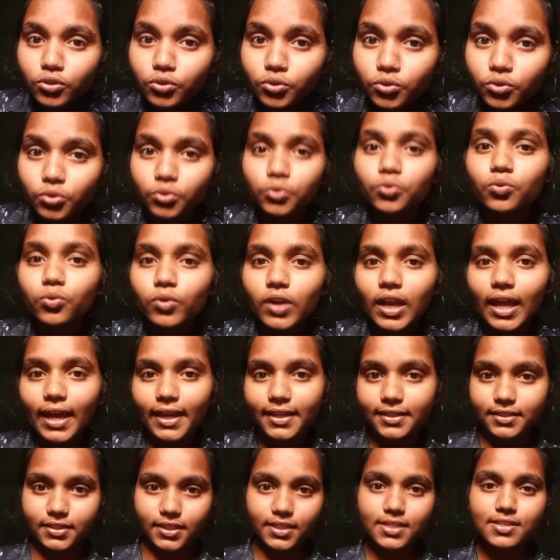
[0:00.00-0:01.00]
do
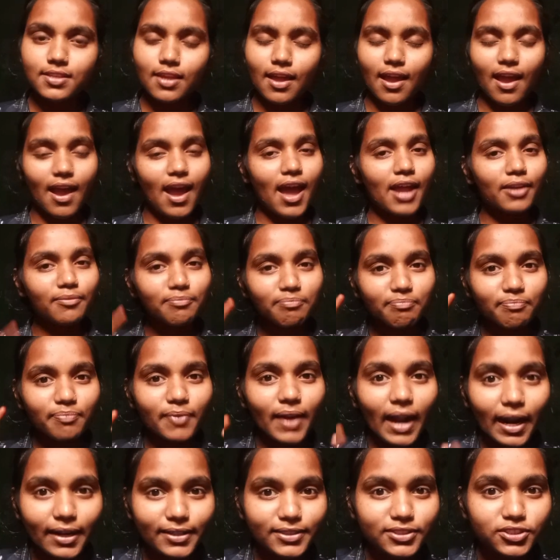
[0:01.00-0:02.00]
like this and
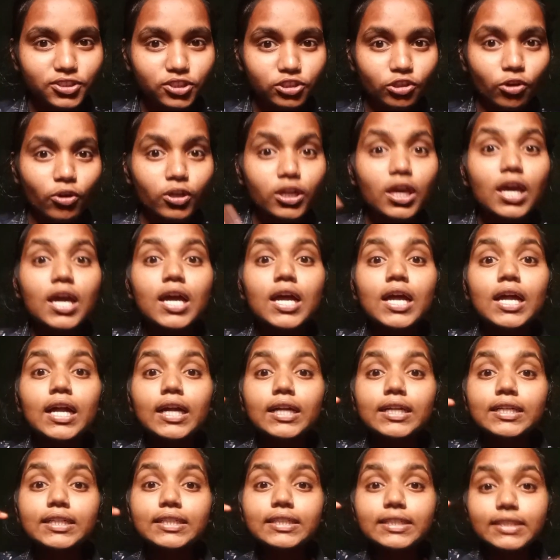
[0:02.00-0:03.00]
practice your
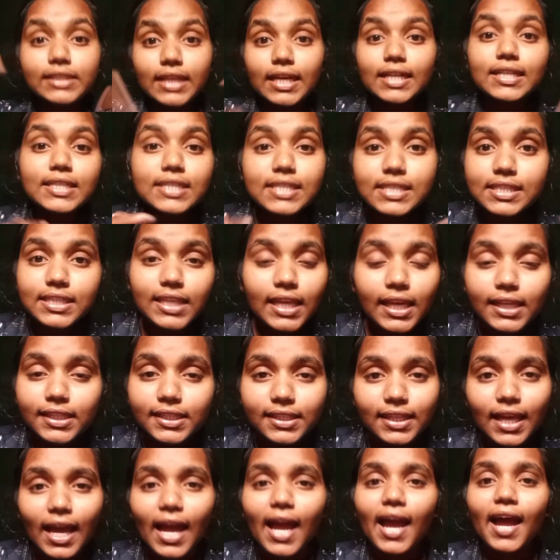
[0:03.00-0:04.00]

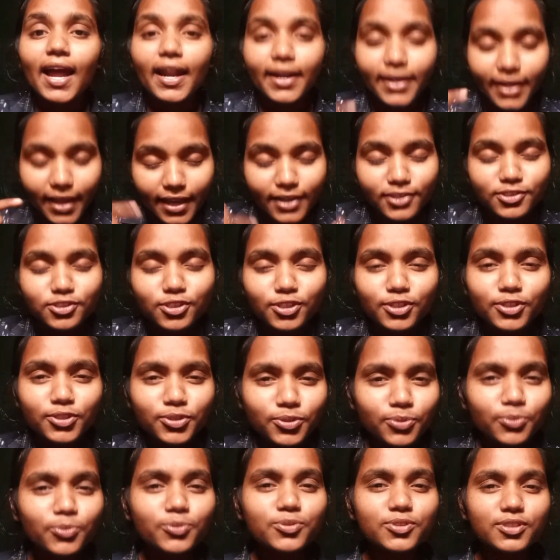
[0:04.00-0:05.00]
tenses and actually
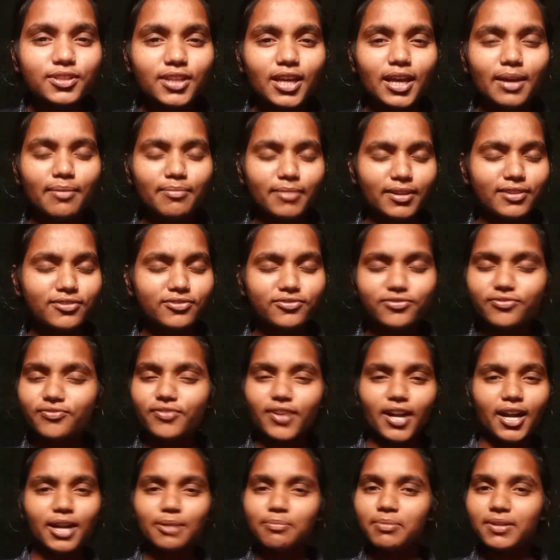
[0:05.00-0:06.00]
use them
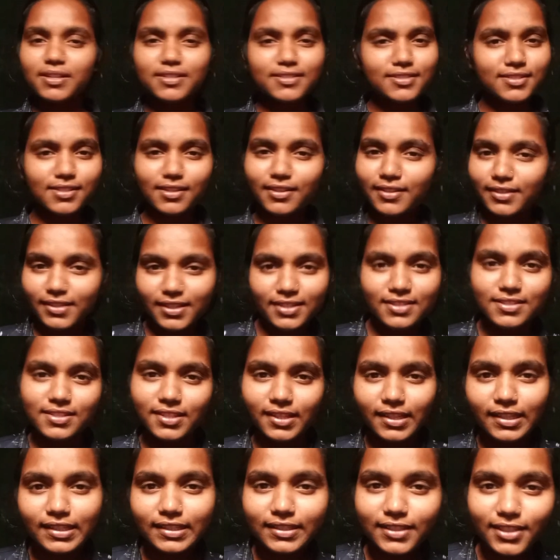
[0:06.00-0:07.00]
incredible
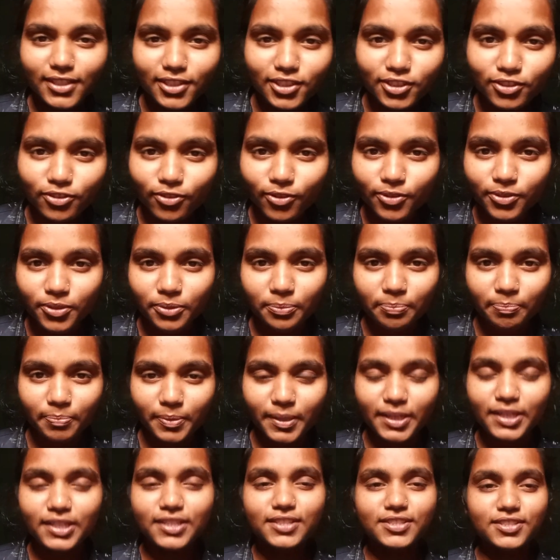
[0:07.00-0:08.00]
sentences in your
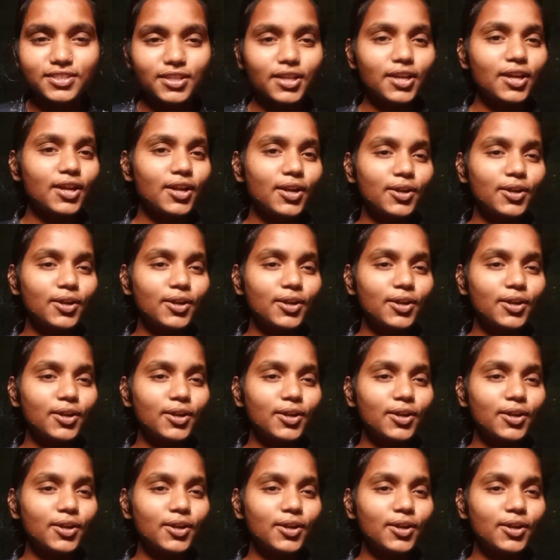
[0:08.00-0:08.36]
speech.